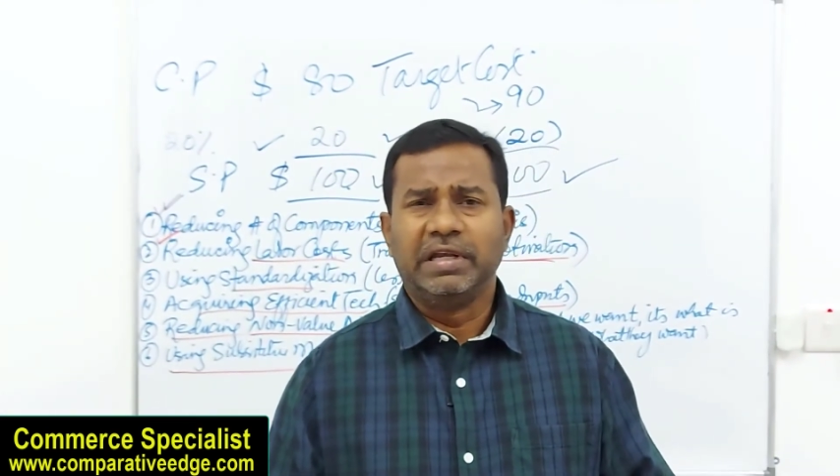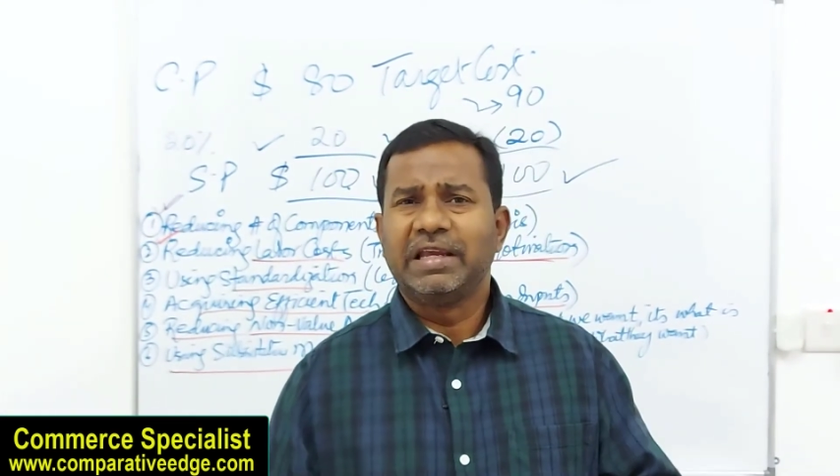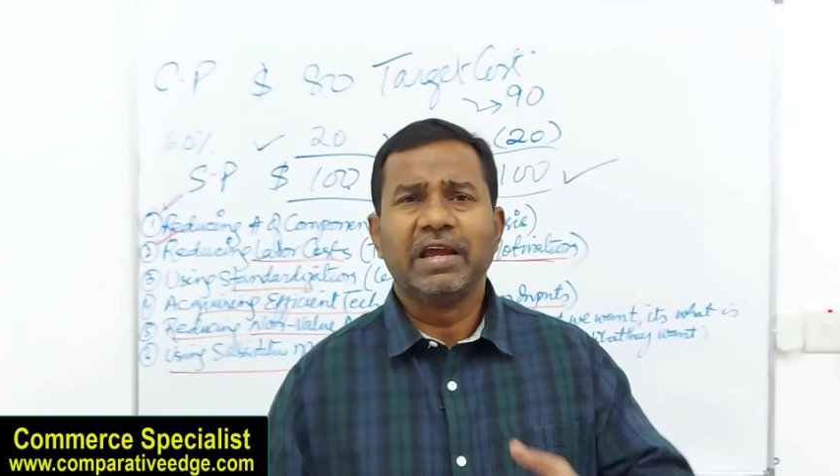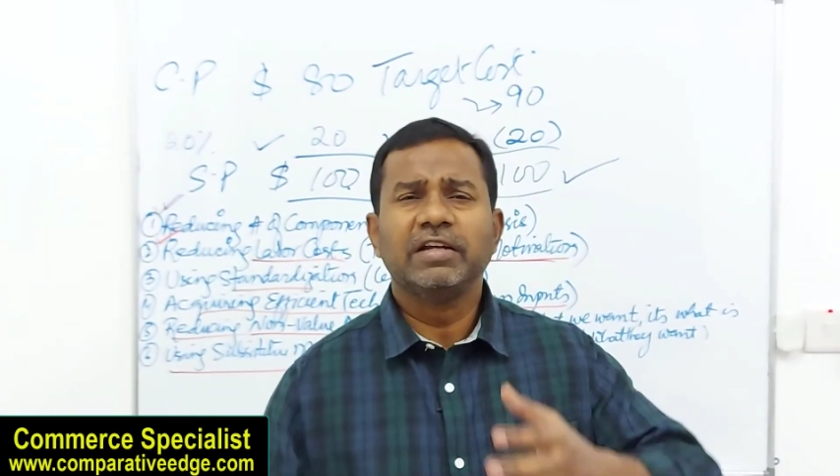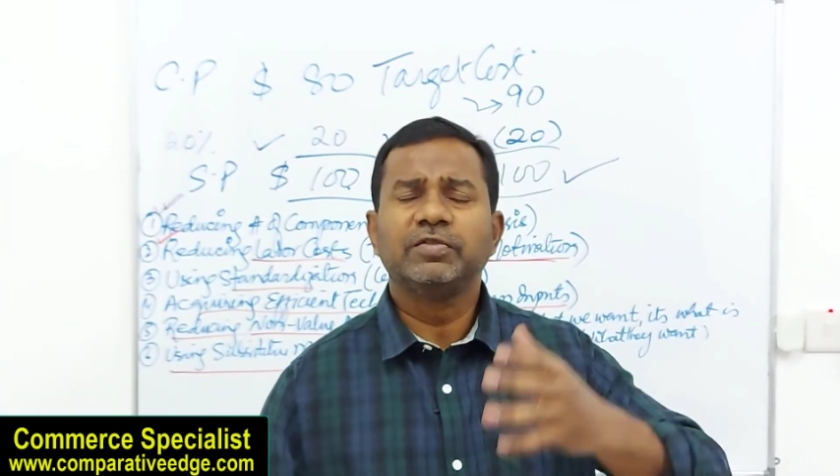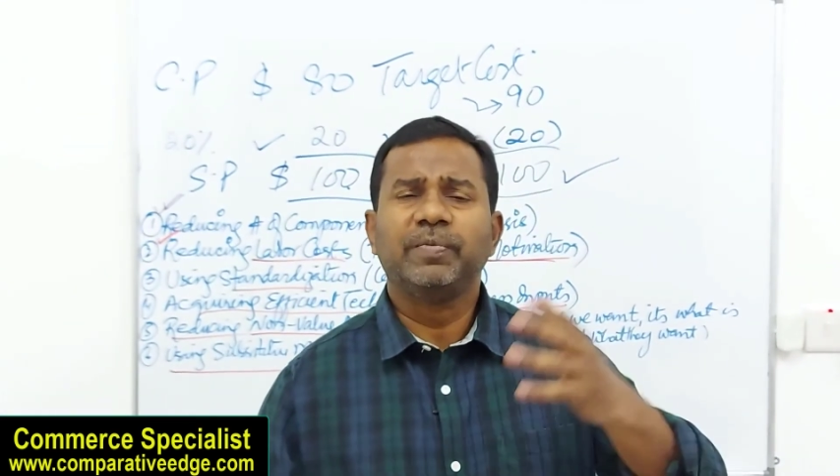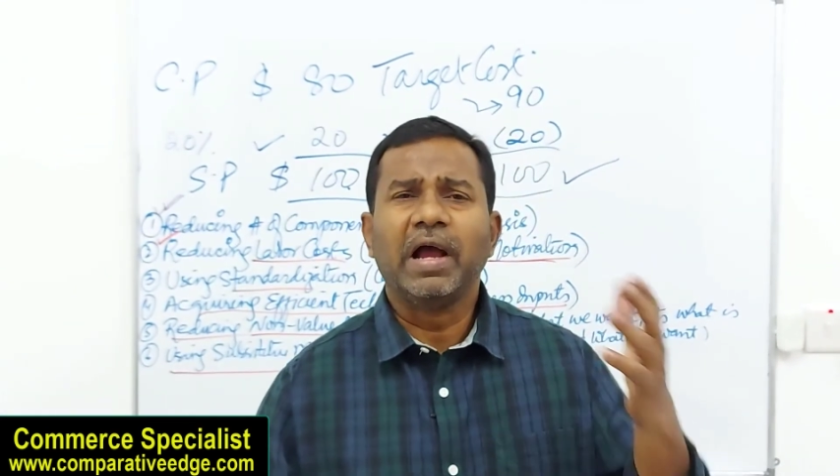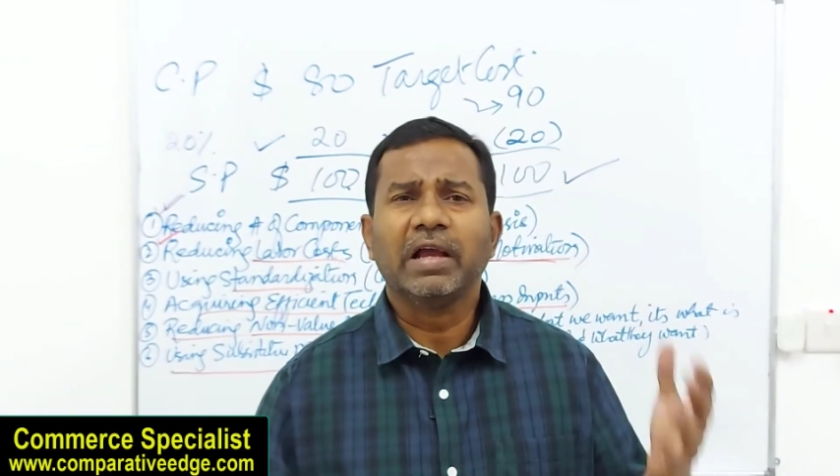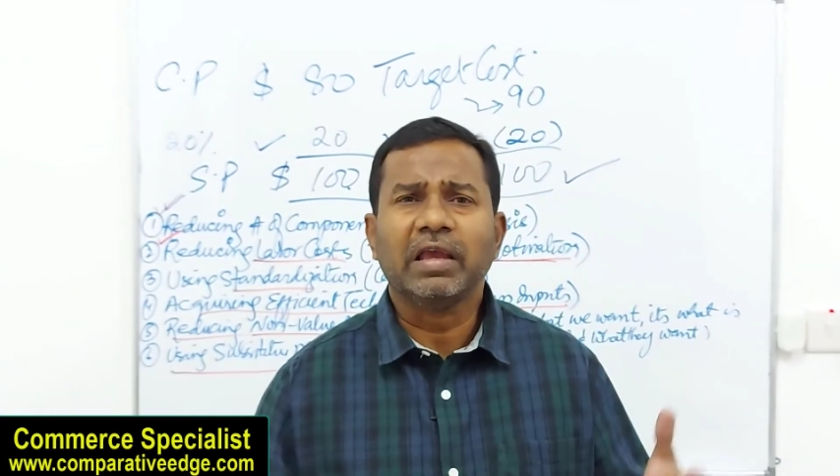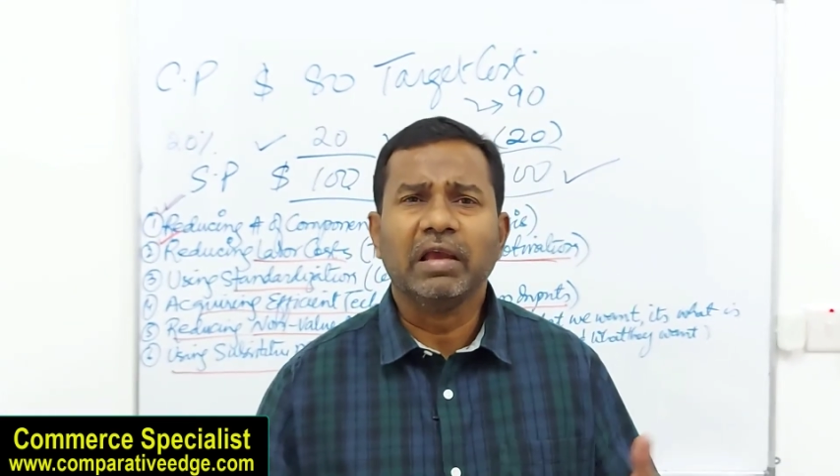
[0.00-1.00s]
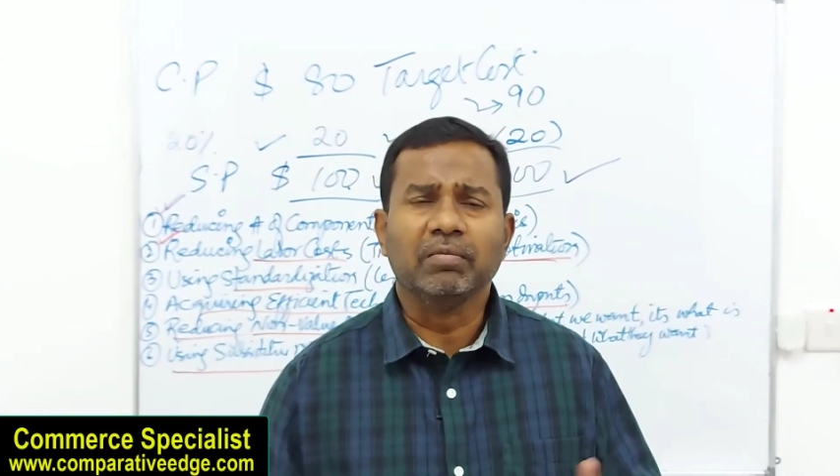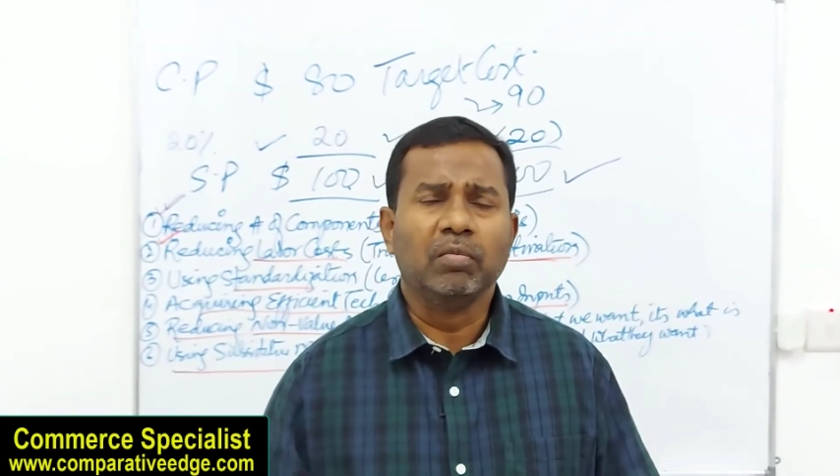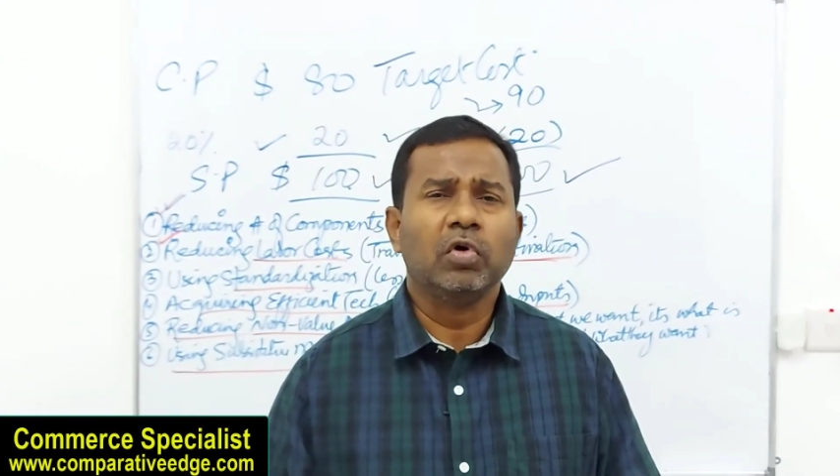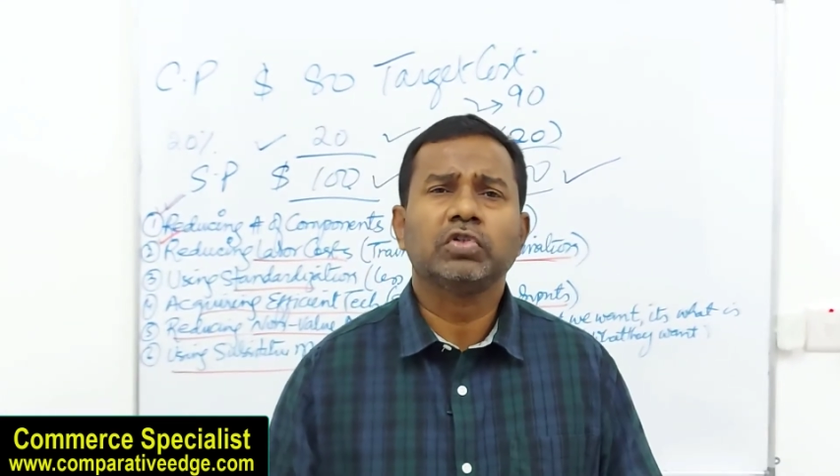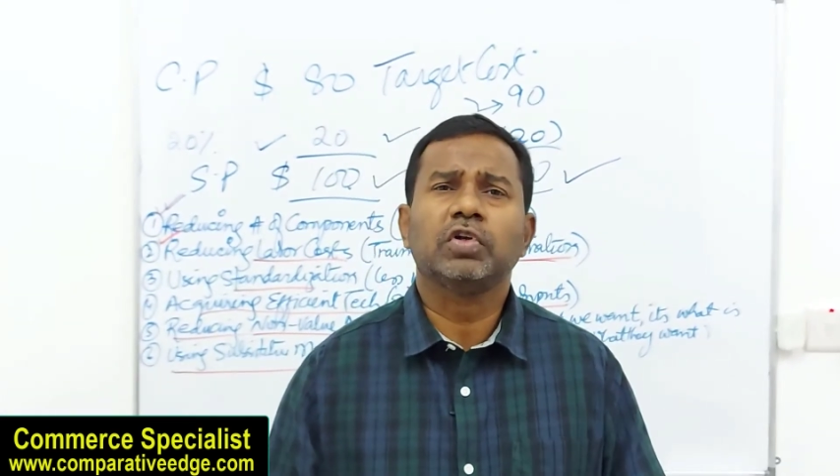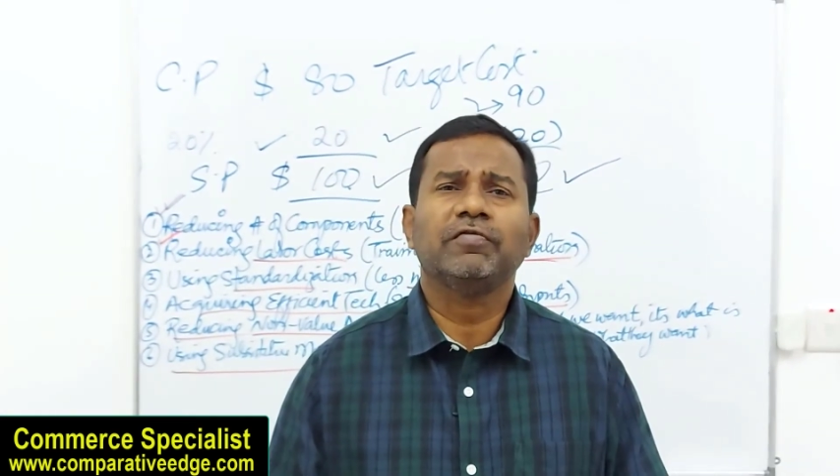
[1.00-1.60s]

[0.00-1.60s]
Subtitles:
Decades back, most